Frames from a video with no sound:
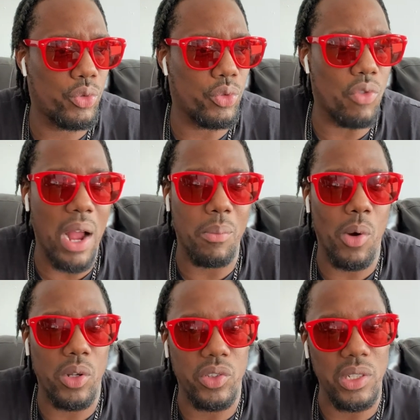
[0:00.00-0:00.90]
Rock
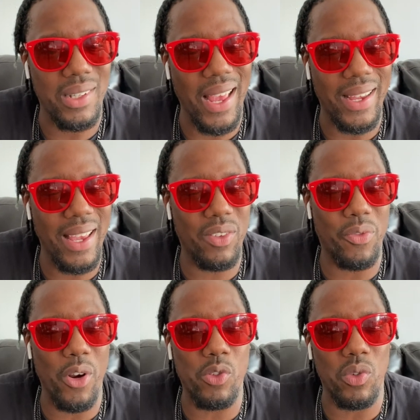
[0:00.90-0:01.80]
Marcy. Like his
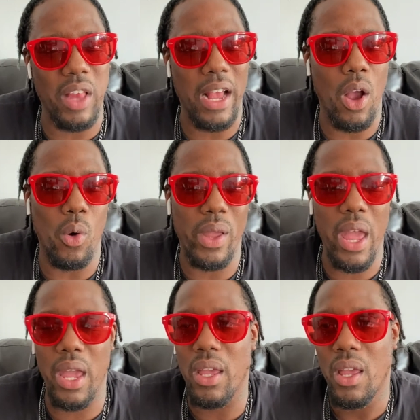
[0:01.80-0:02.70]
verse was like
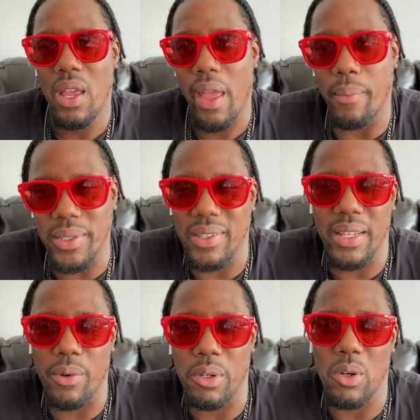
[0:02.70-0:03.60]
okay. It wasn't
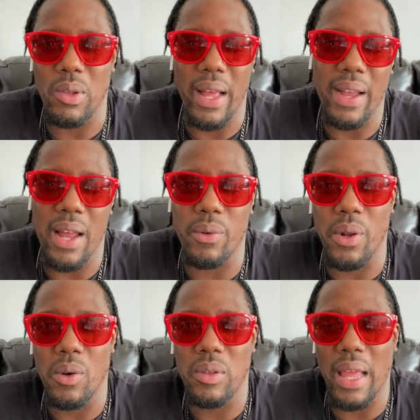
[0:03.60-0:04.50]
lyrical. Like I don't
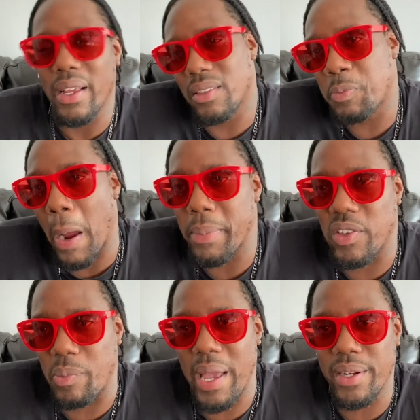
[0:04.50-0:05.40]
know. Like it's probably
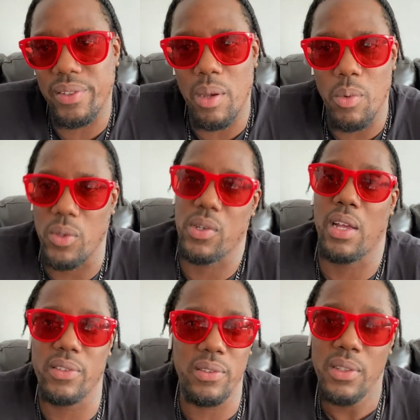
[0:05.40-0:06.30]
his man or something or his
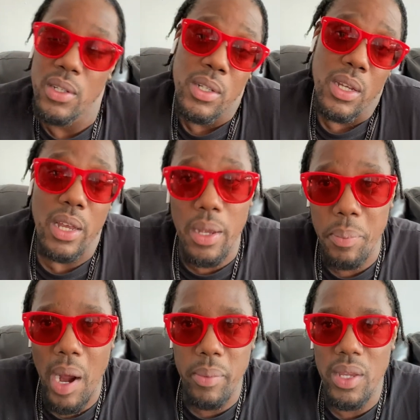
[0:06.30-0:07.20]
cousin. Yeah, it
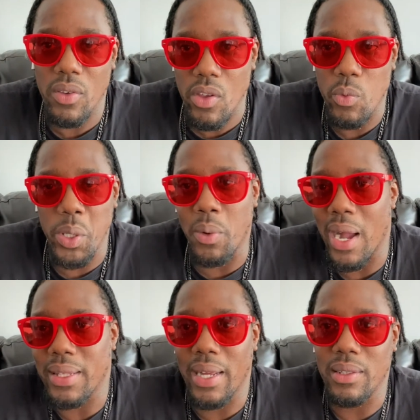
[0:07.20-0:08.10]
probably is, because when you
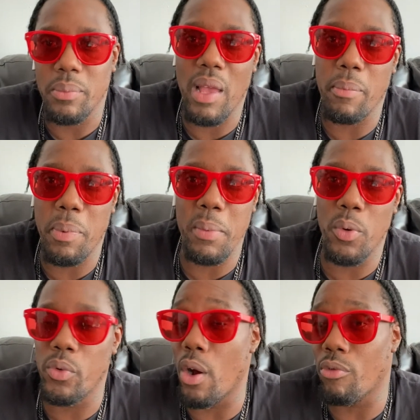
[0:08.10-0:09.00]
got like them type of people
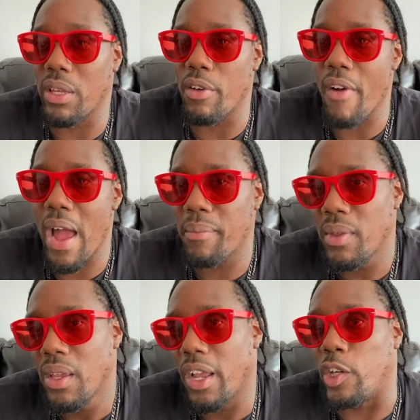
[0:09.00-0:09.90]
who don't really rap
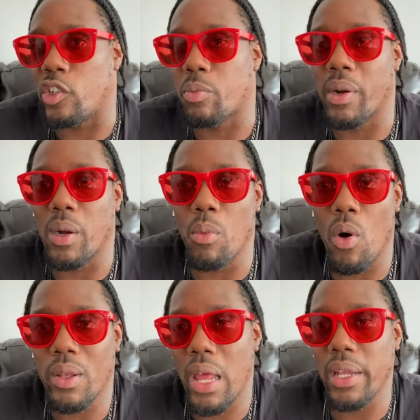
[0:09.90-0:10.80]
and you just bring them
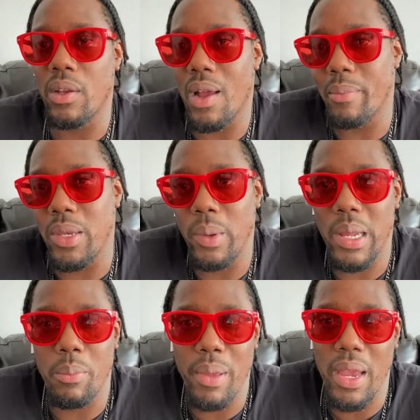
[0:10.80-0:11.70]
on, like you get
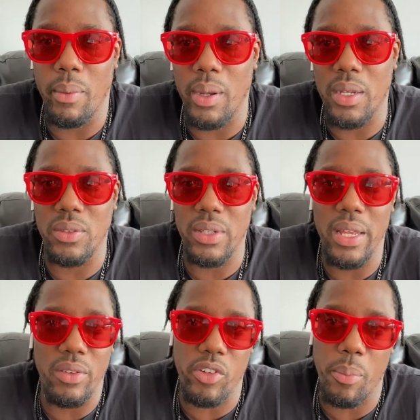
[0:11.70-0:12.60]
them paid because they
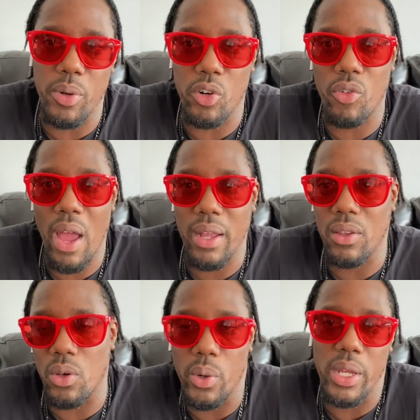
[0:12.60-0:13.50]
jump on the track.
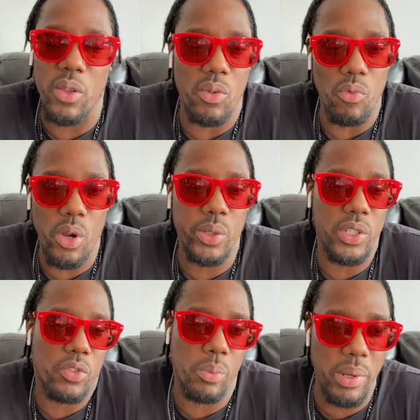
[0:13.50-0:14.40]
They get some
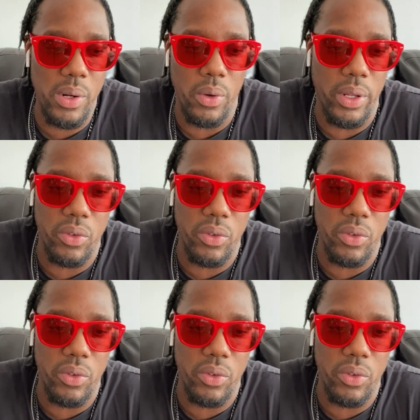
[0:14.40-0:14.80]
royalties from being on it.